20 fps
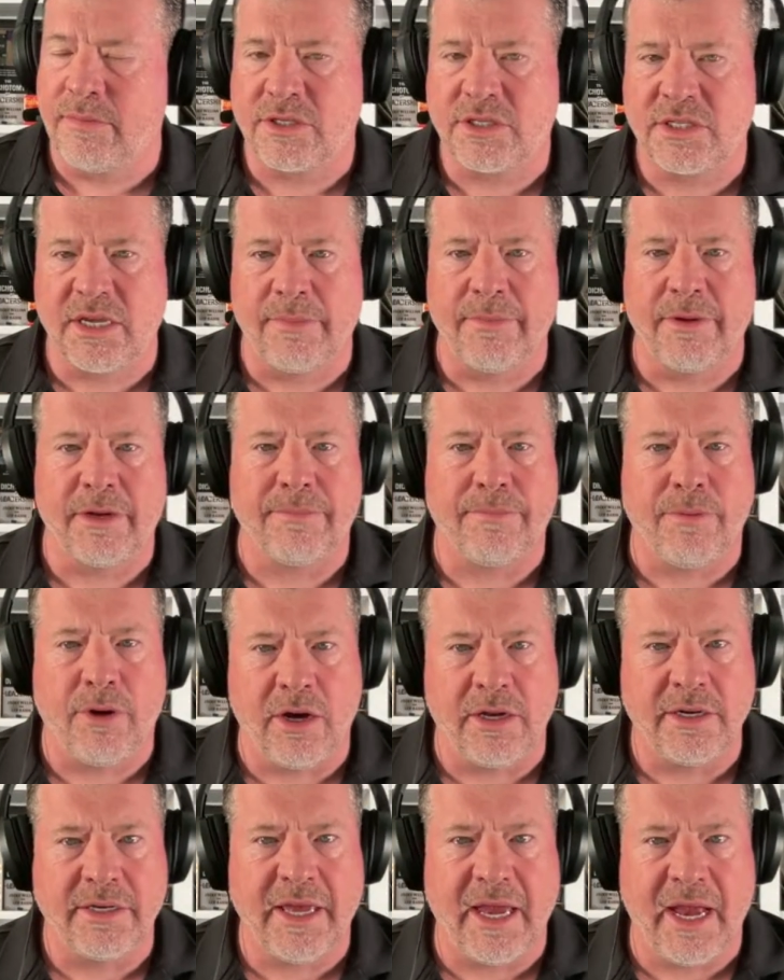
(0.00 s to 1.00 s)
the Summit
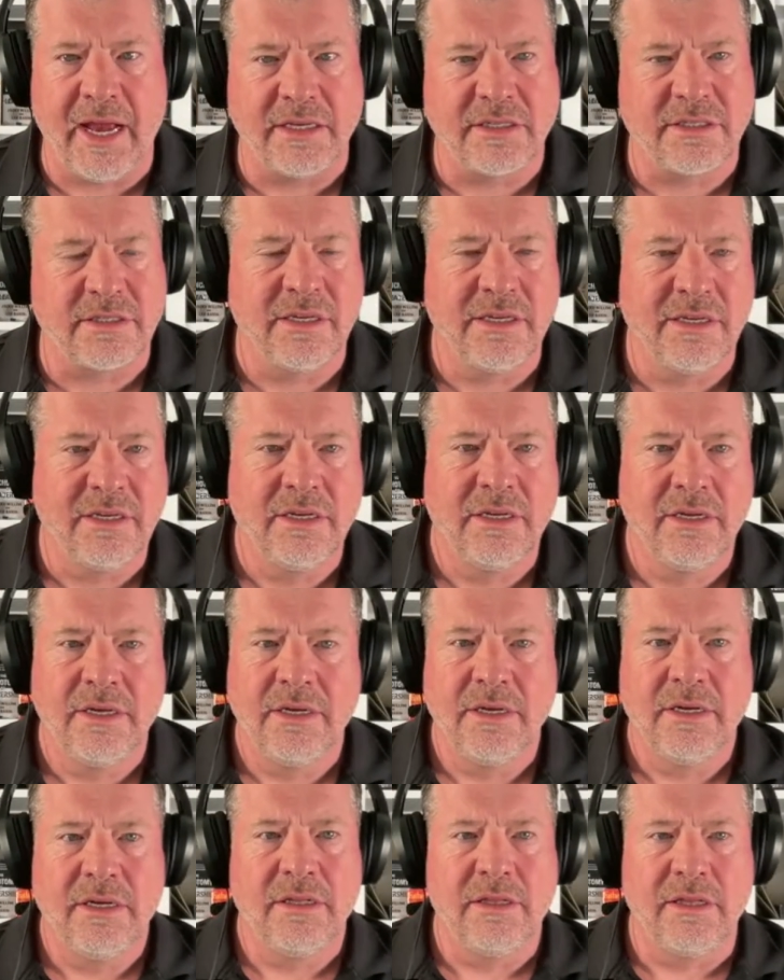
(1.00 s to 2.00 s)
podcast
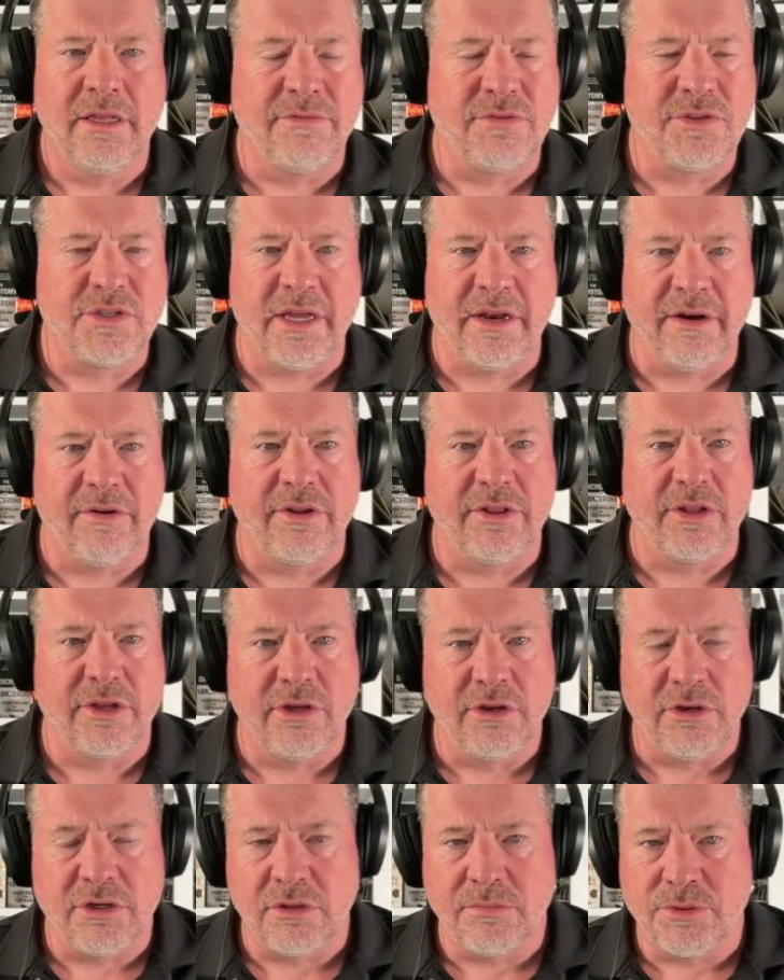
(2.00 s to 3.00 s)
lives there on the
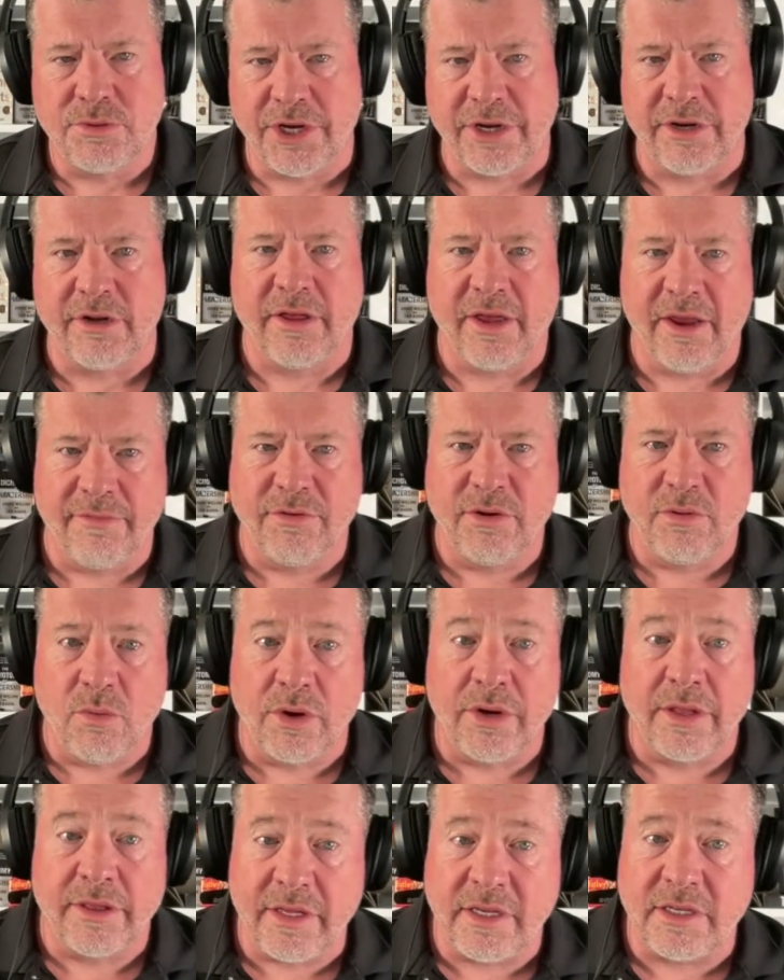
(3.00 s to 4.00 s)
YouTube channel. Every
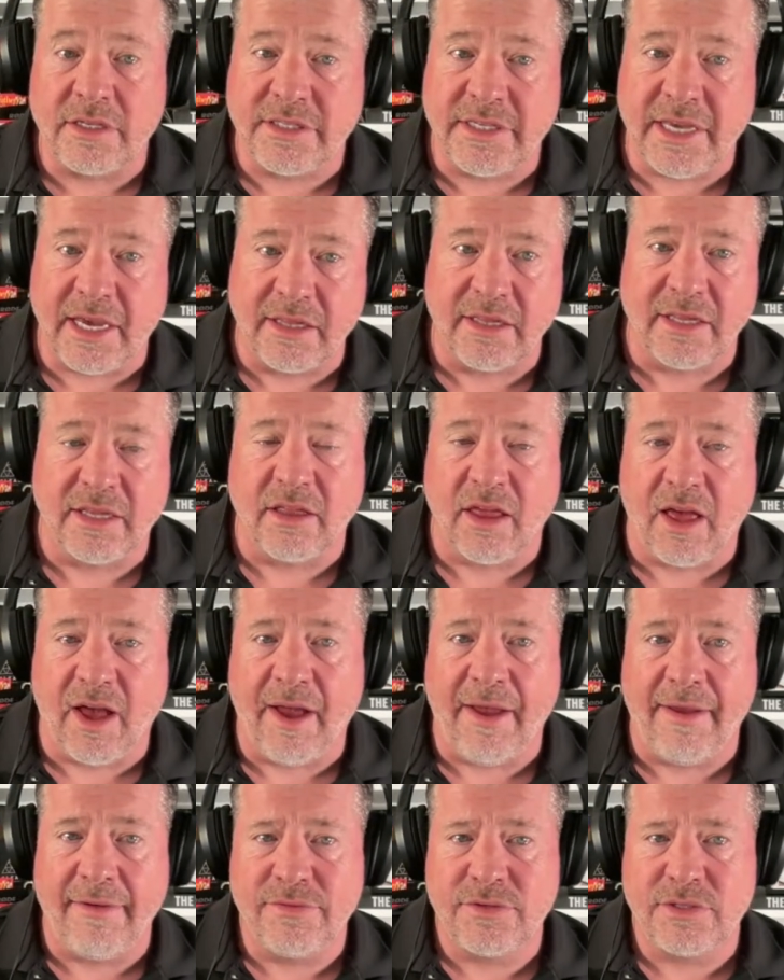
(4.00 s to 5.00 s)
one of these daily
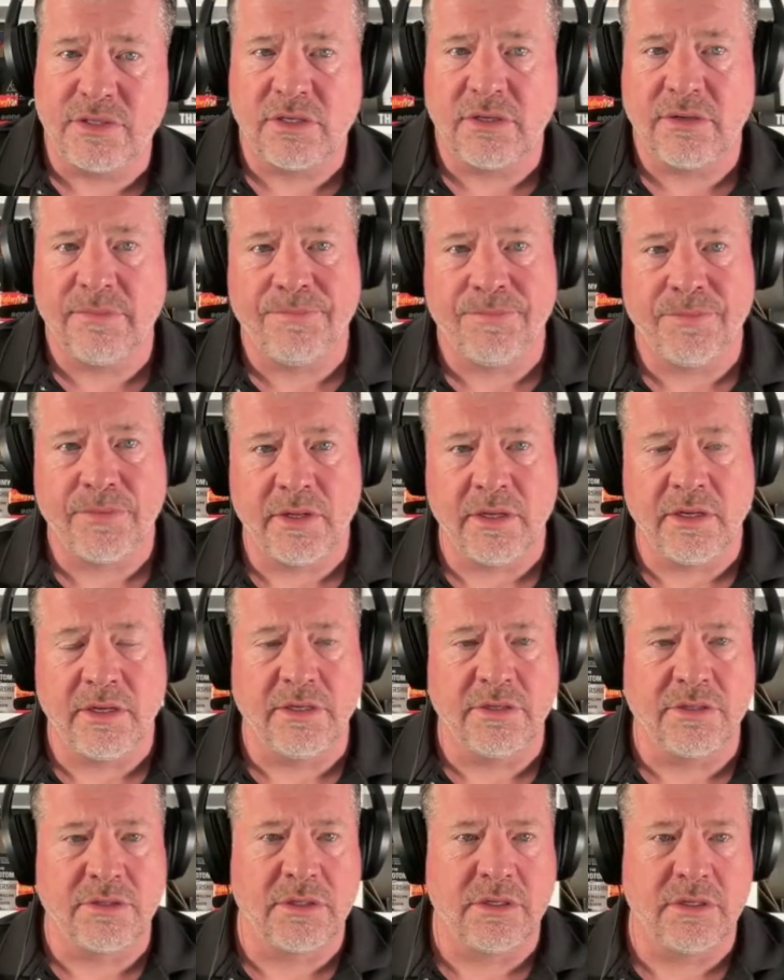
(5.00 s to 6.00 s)
lives
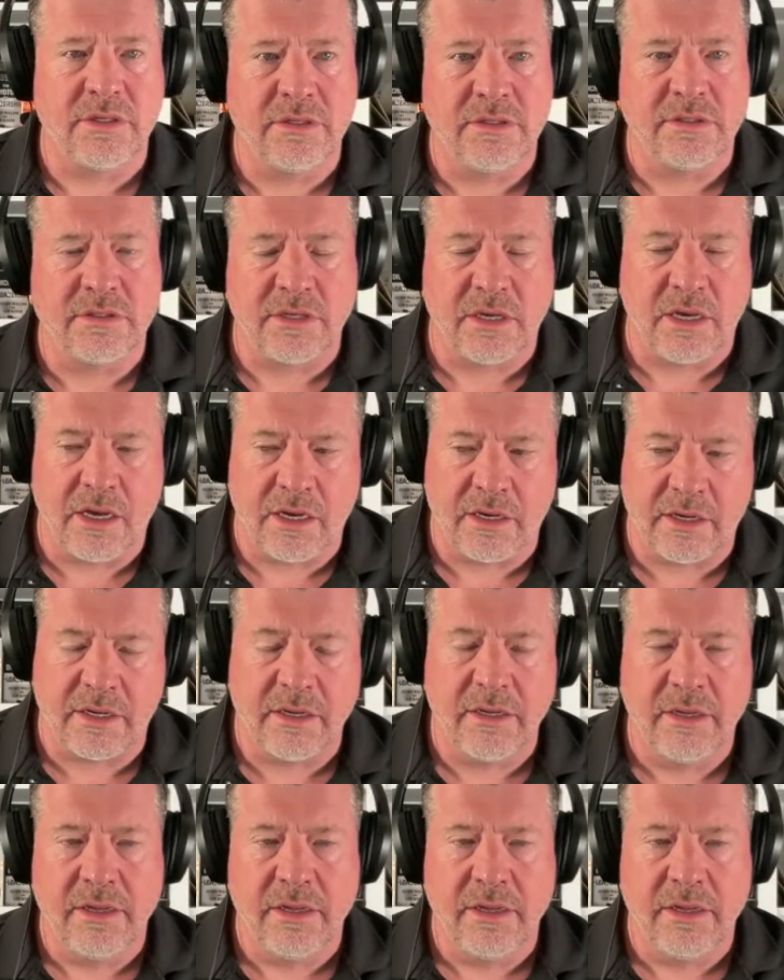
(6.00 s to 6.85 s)
lives on